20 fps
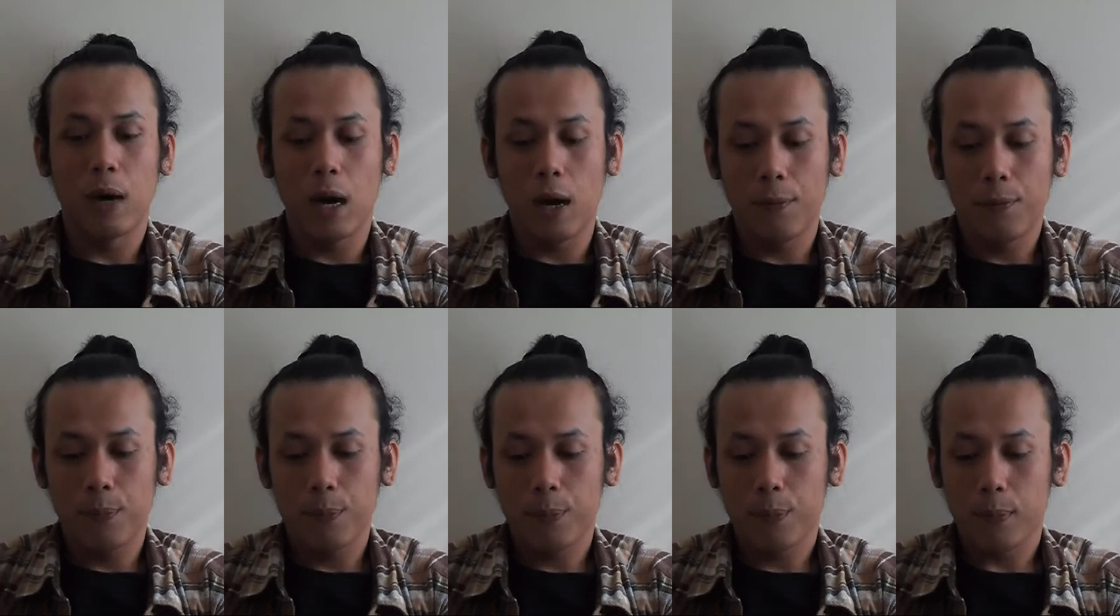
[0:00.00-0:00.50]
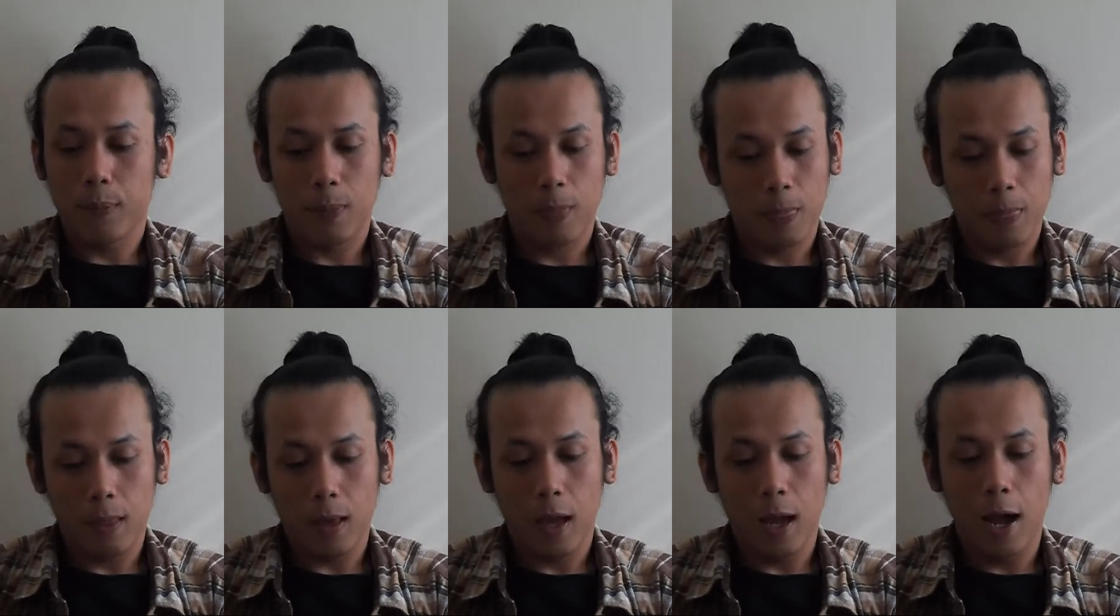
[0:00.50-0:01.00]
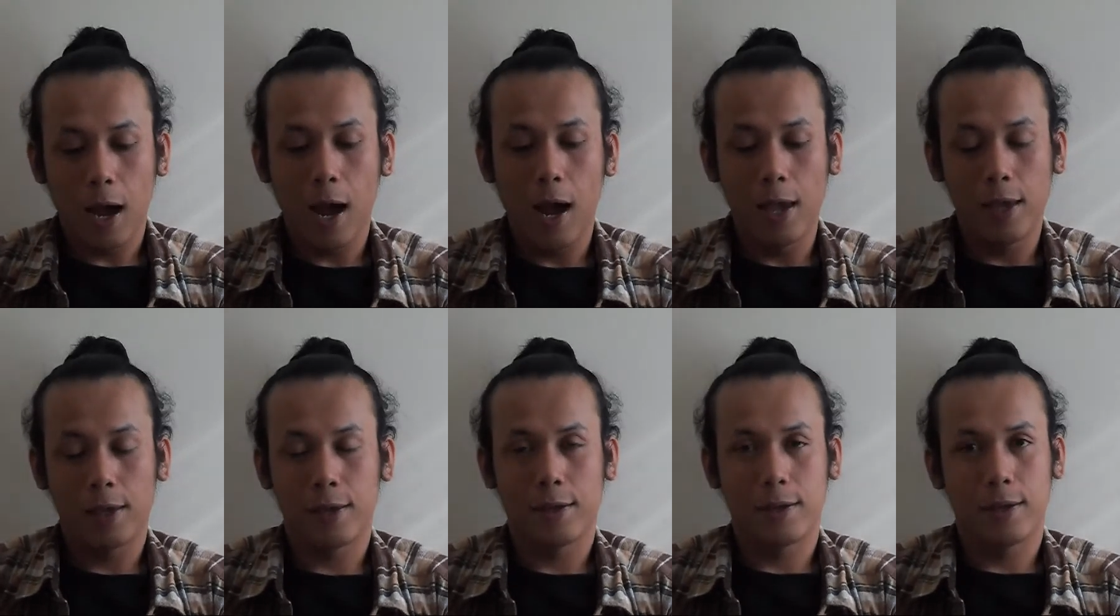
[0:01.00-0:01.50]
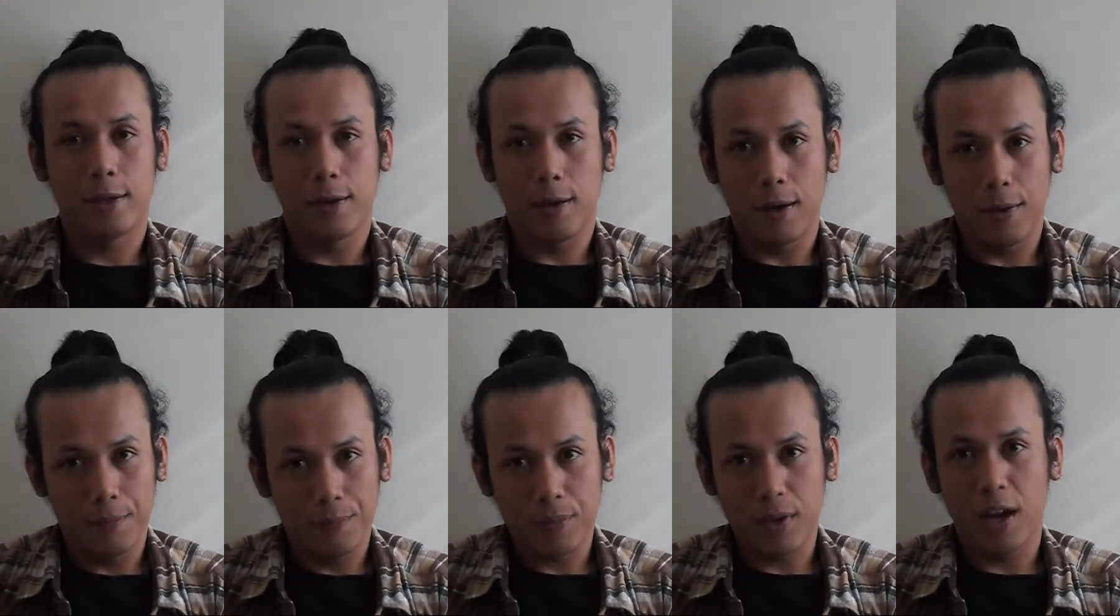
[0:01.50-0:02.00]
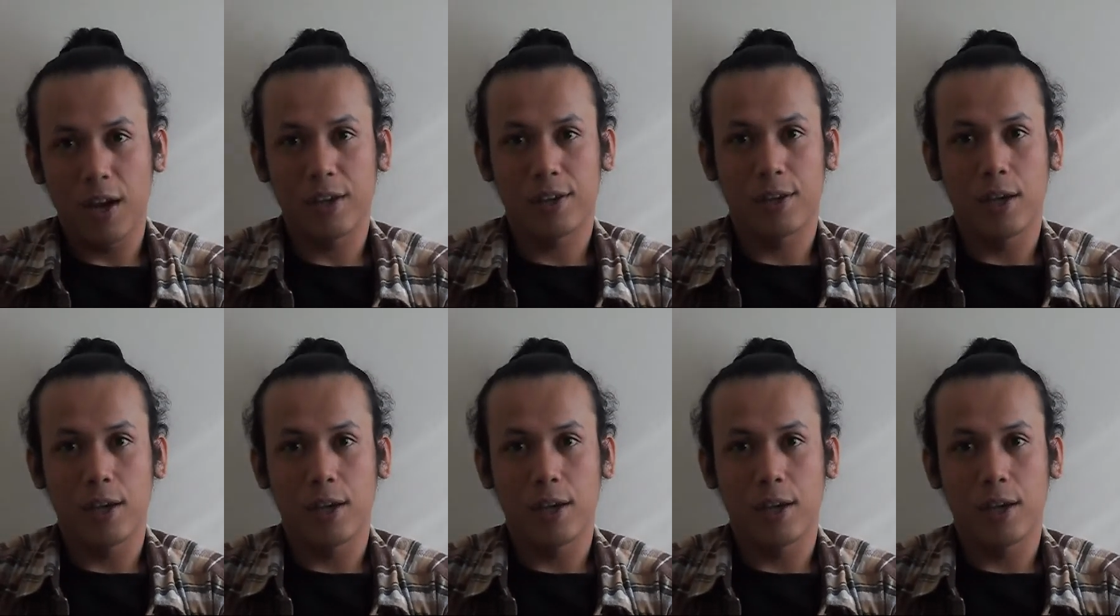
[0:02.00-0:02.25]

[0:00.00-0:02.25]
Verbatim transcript: Bob, I I